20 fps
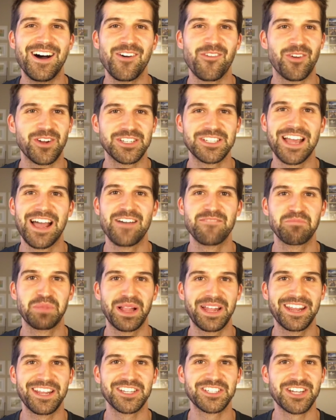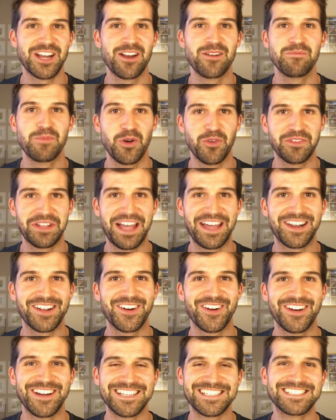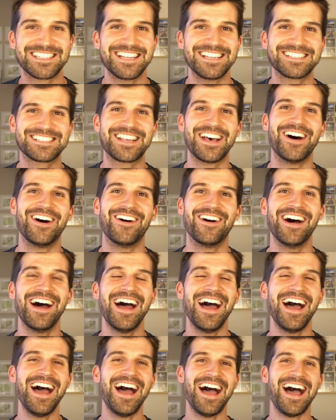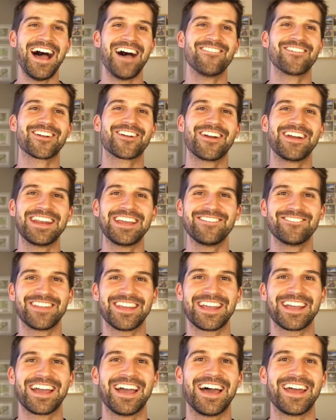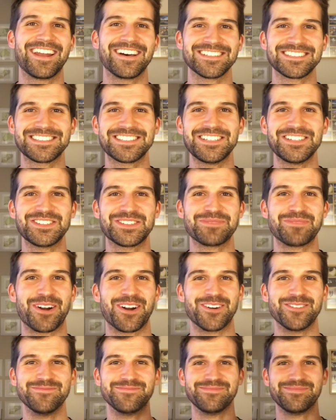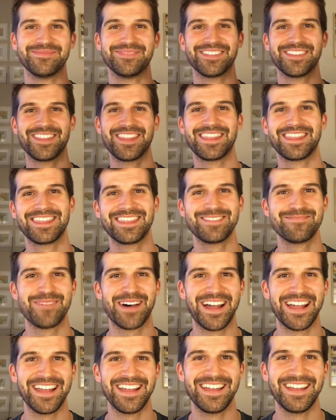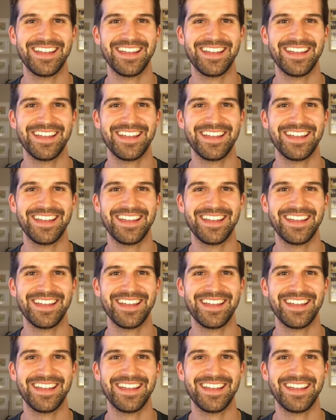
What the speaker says: which I have plenty to share in both categories. So have a great evening, and I'll see you tomorrow. Bye.